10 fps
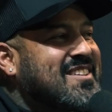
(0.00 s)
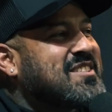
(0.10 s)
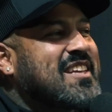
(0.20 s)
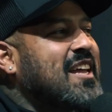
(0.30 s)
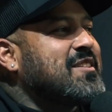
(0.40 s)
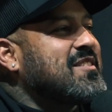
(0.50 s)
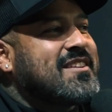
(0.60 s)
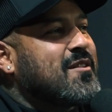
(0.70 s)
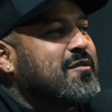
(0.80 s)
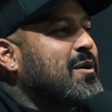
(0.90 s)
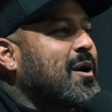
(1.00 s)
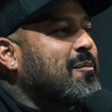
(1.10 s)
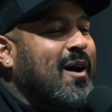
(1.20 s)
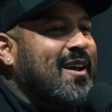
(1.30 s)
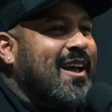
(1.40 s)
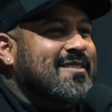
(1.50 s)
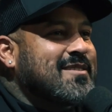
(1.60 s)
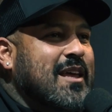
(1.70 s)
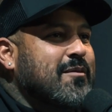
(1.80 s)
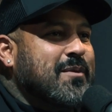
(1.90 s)
because I just had the VinnyRoc Podcast
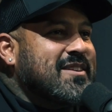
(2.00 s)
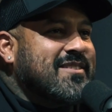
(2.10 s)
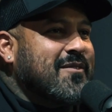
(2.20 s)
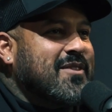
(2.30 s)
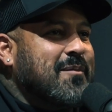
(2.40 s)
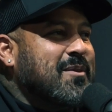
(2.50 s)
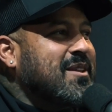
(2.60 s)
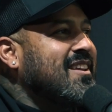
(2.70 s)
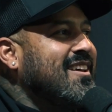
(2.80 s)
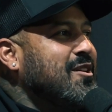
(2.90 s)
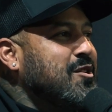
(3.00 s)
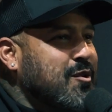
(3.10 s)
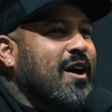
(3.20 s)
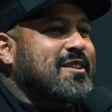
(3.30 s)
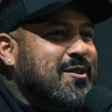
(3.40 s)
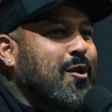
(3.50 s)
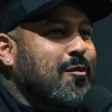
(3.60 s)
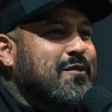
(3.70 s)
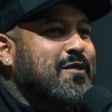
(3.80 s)
and labeled my stuff that, but you actually call